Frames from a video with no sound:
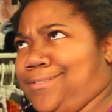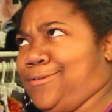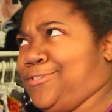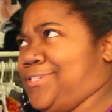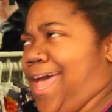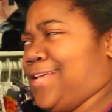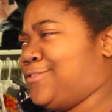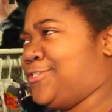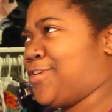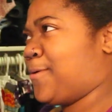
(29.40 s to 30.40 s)
So just
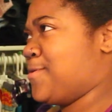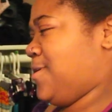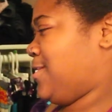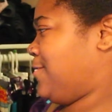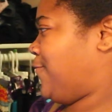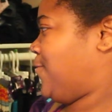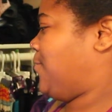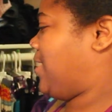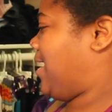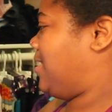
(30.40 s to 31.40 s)
ask for the check when you get the
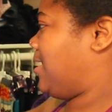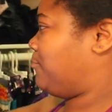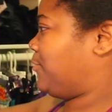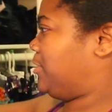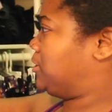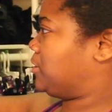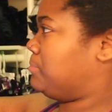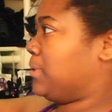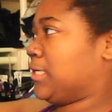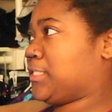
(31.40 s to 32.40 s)
food, and I'm pretty sure
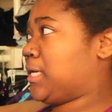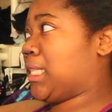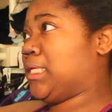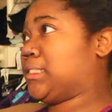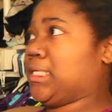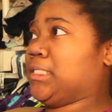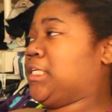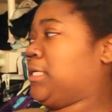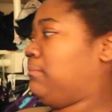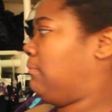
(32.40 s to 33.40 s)
bars aren't closed till
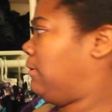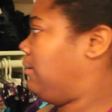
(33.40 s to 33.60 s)
2.